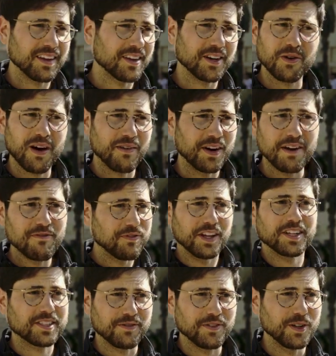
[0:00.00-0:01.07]
and then you have an
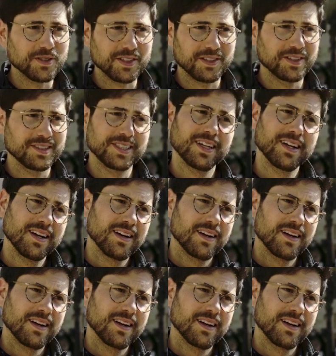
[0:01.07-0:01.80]
influx of users,